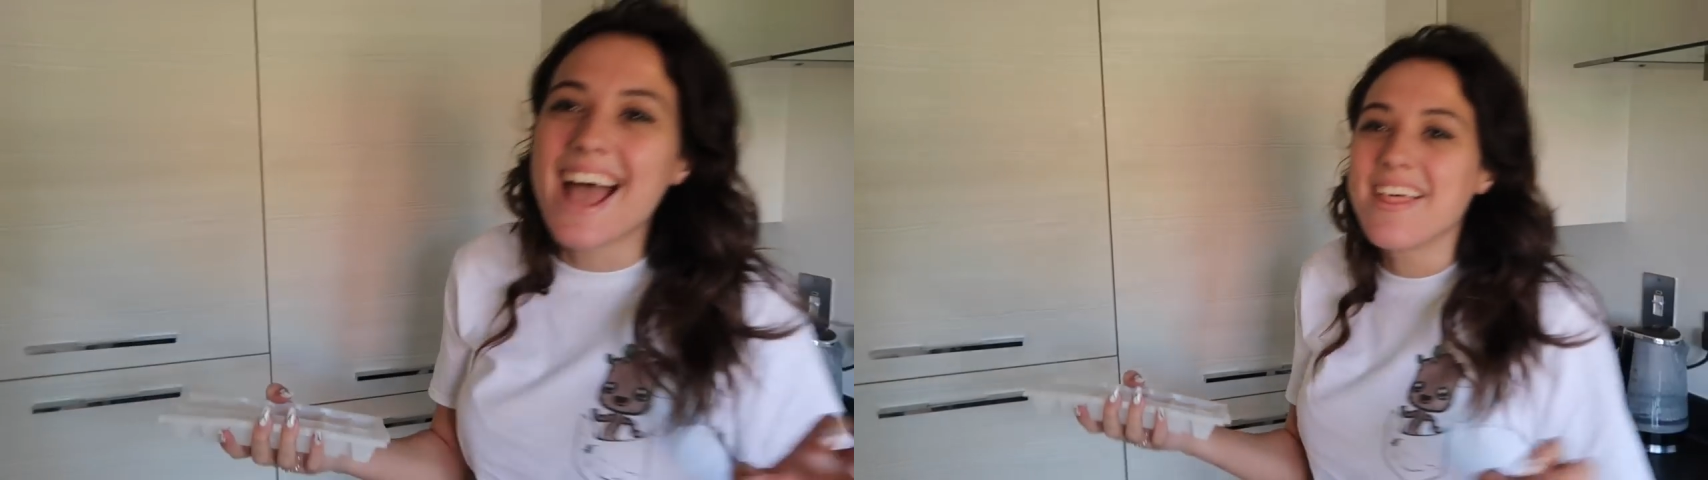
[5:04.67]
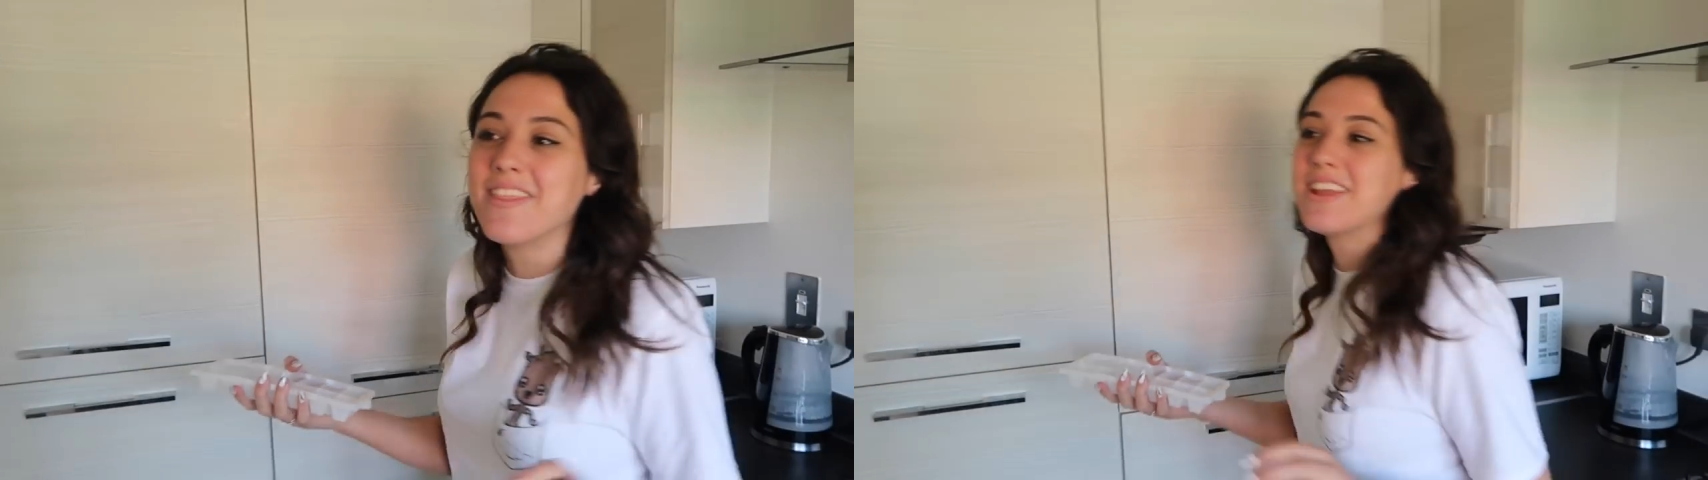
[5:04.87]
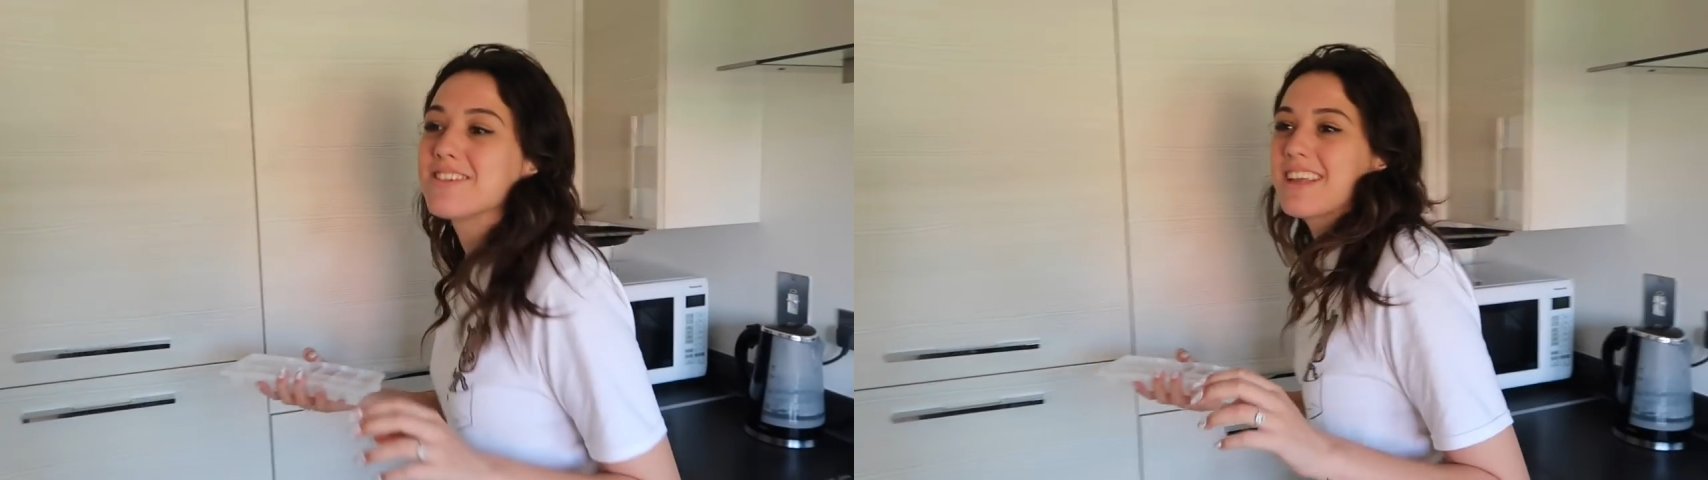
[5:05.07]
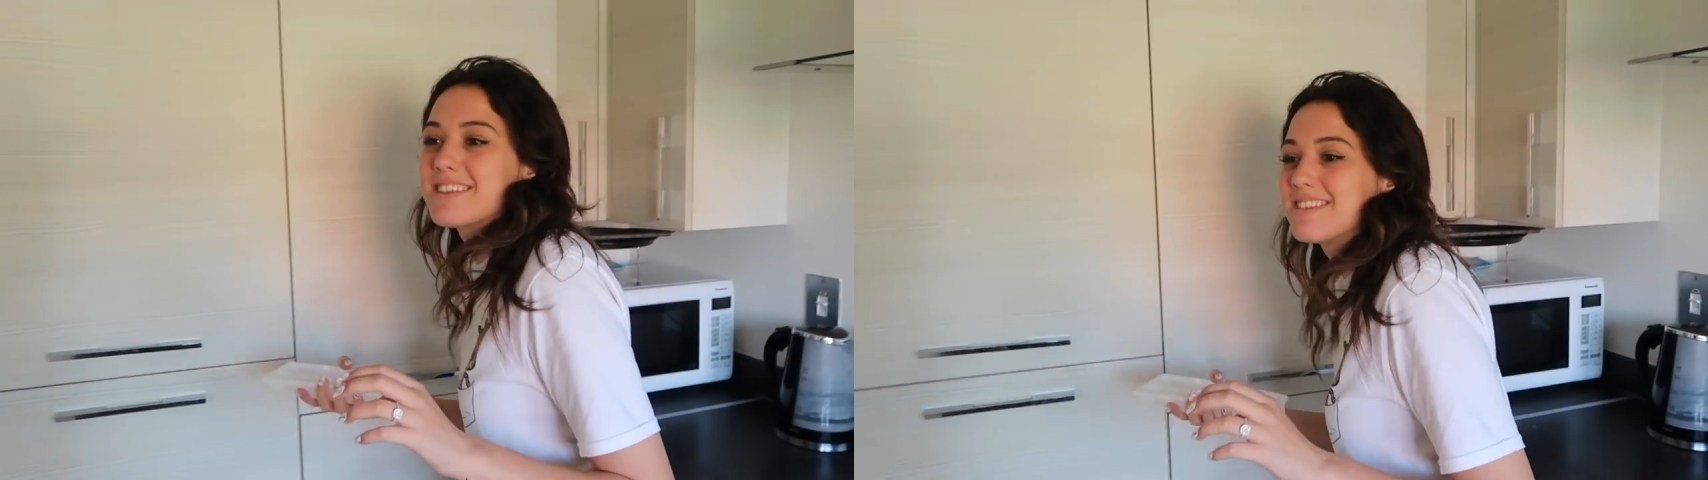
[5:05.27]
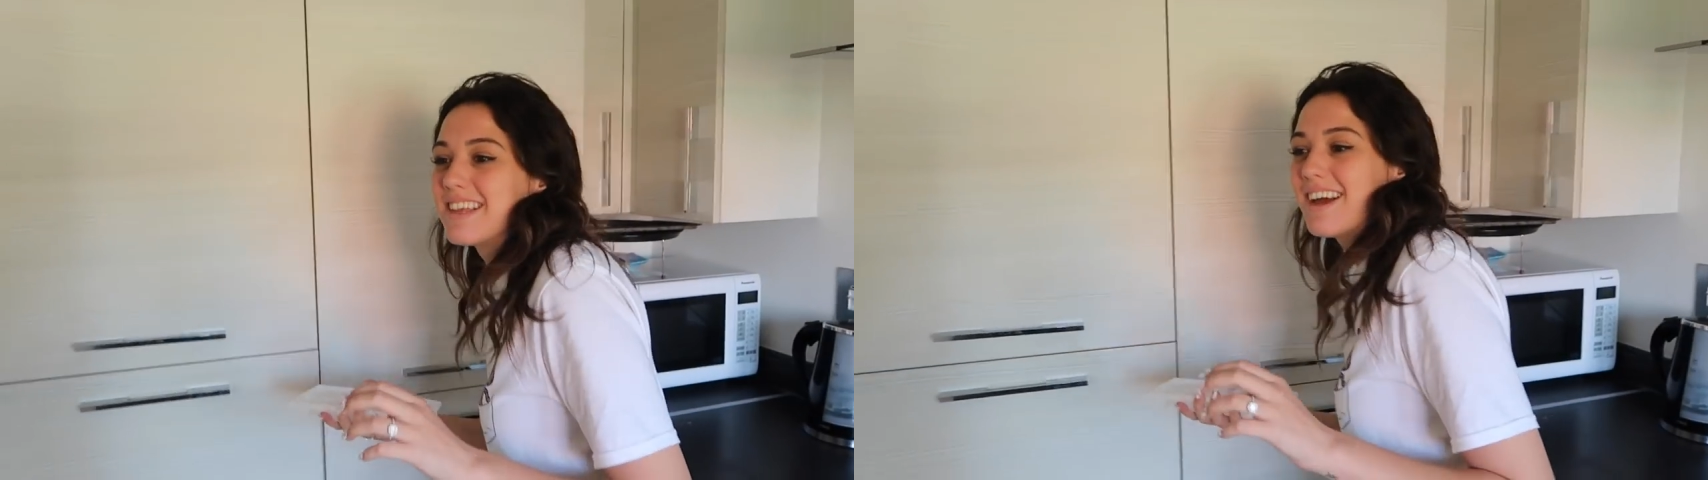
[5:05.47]
and then they just like
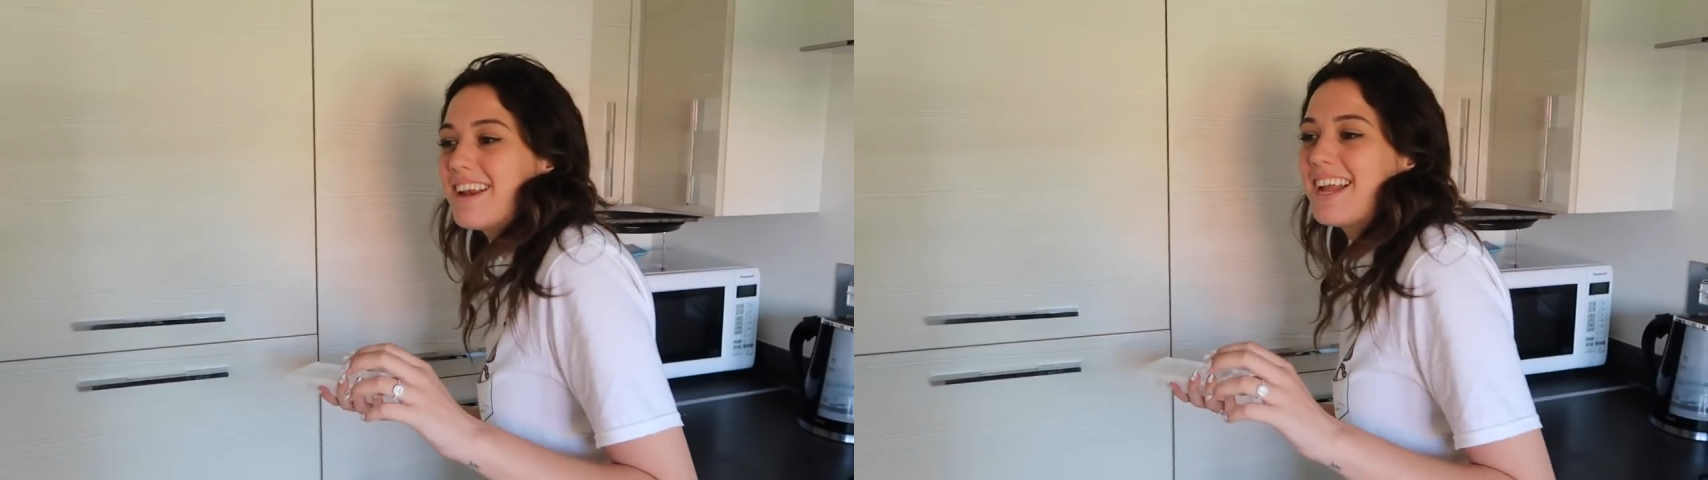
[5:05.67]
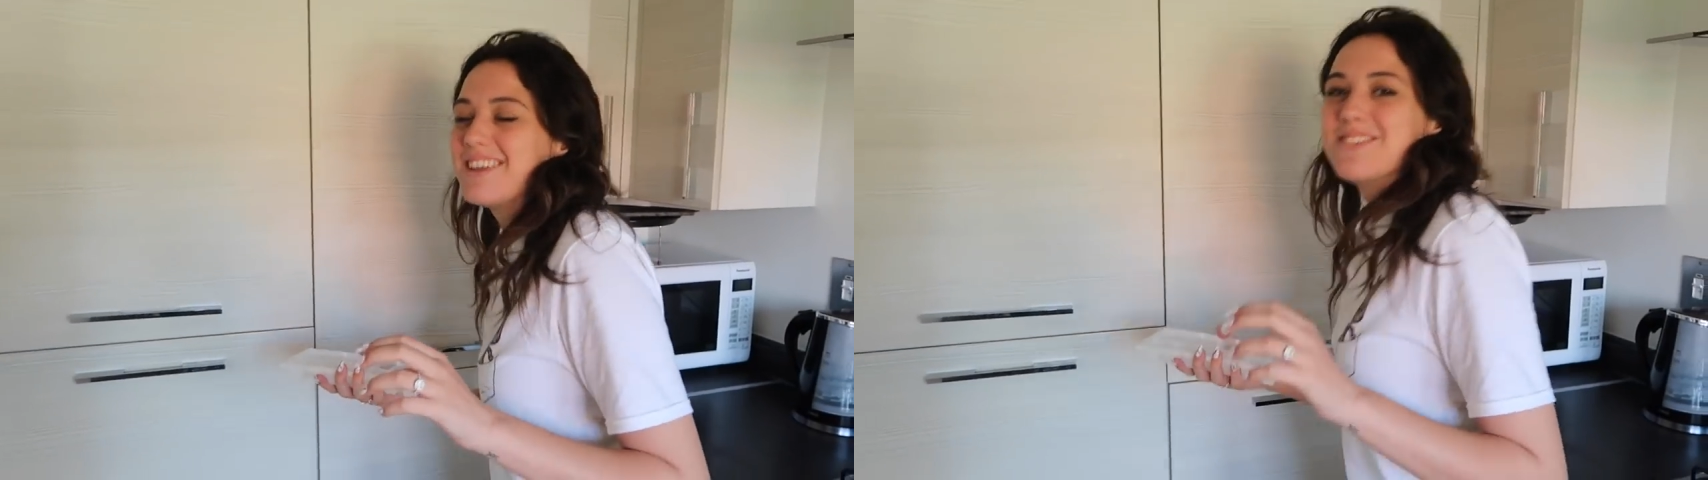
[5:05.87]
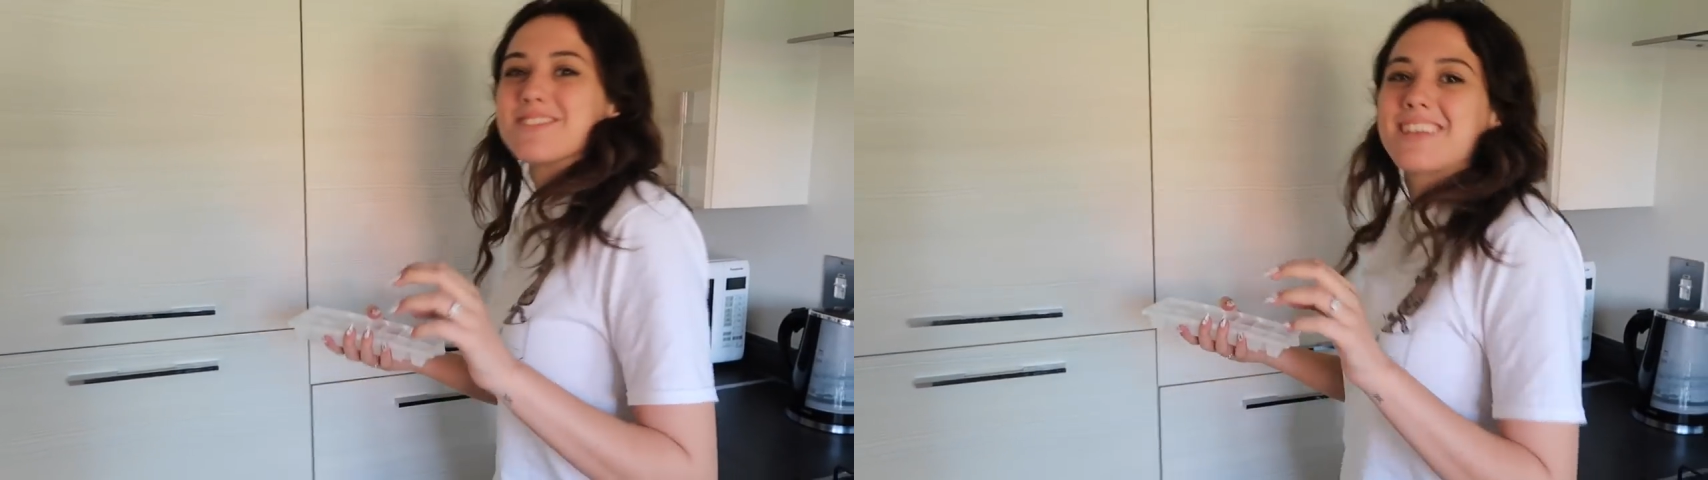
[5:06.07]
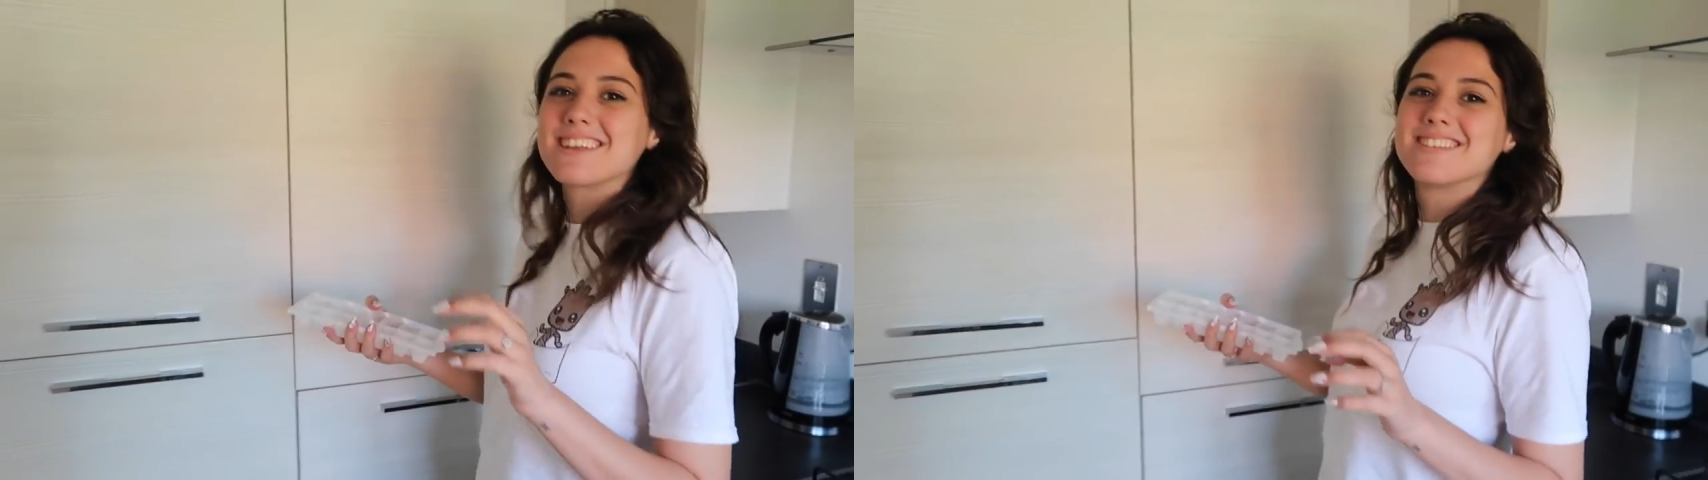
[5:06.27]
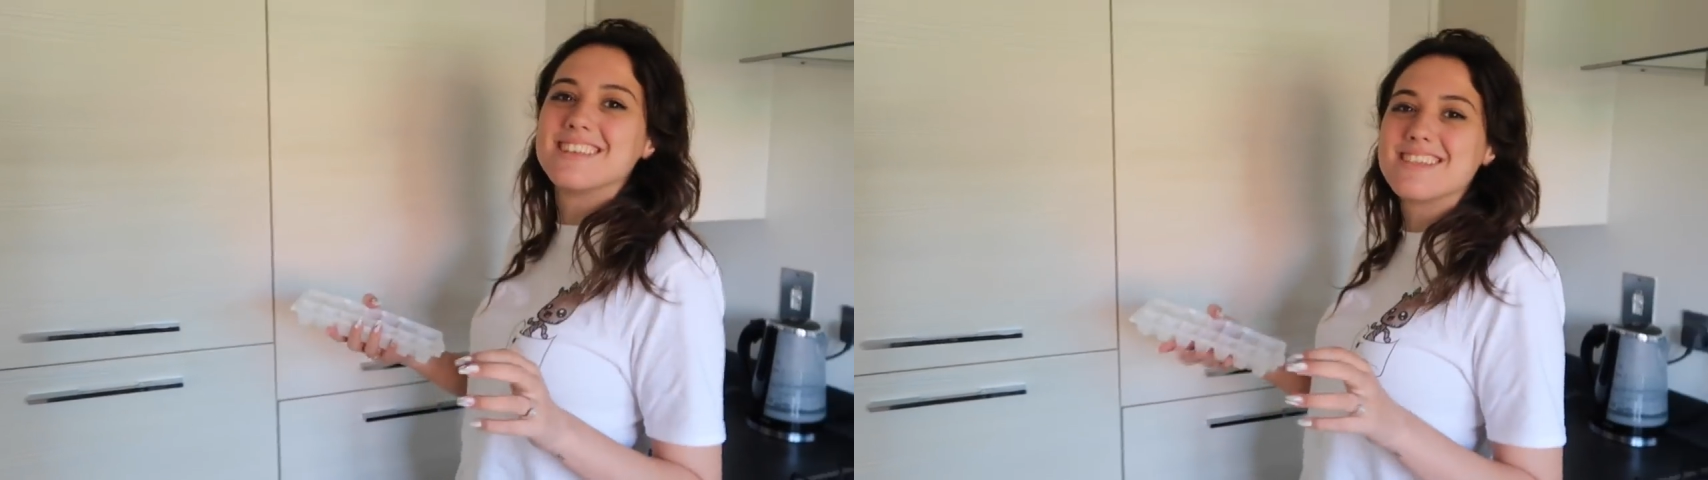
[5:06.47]
sit on it and you just
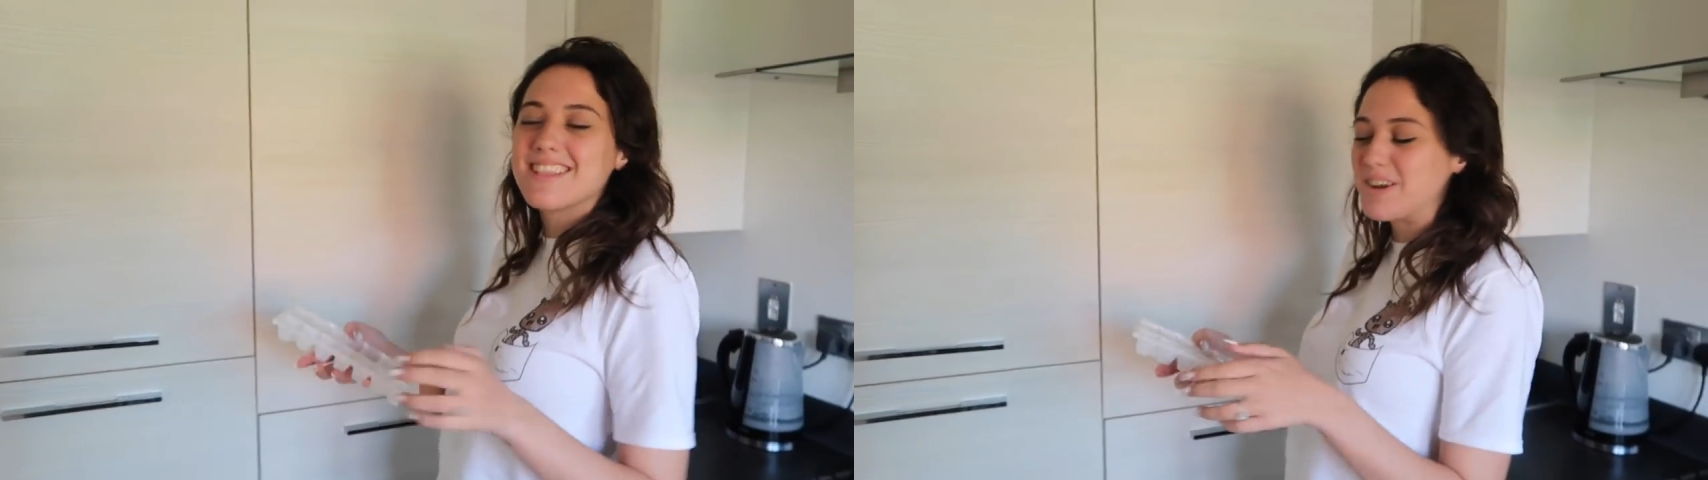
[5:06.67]
like see the